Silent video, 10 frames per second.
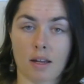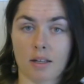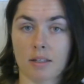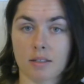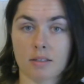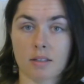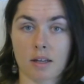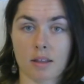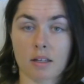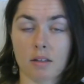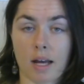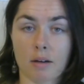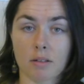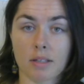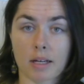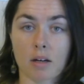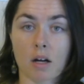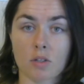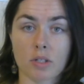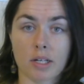is, I think, allowed in that
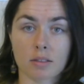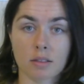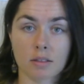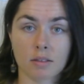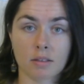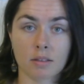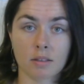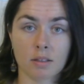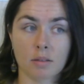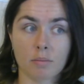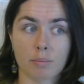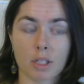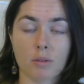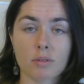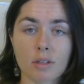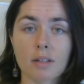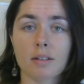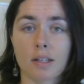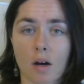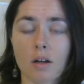contract. But you signed a
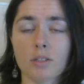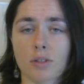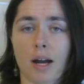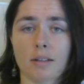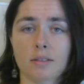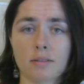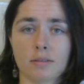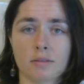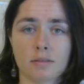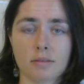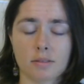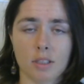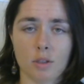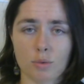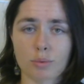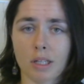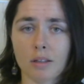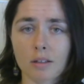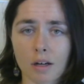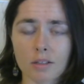contract. Did you read
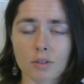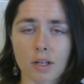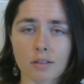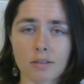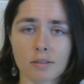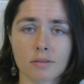the contract?